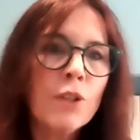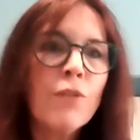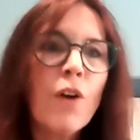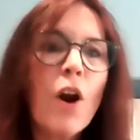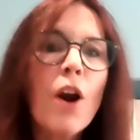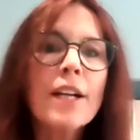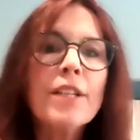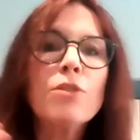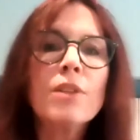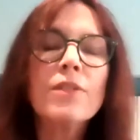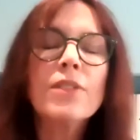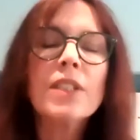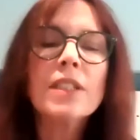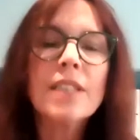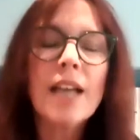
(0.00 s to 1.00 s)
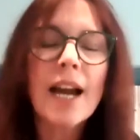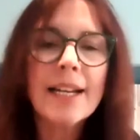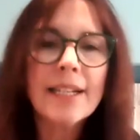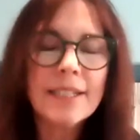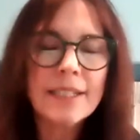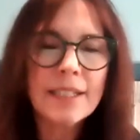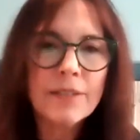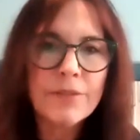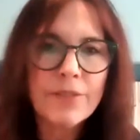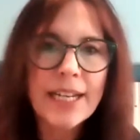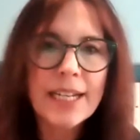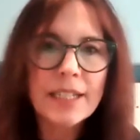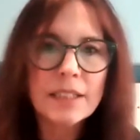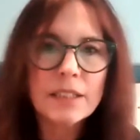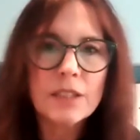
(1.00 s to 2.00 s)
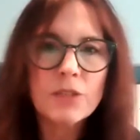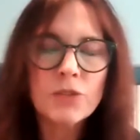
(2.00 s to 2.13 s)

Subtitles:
already sort of decided in advance.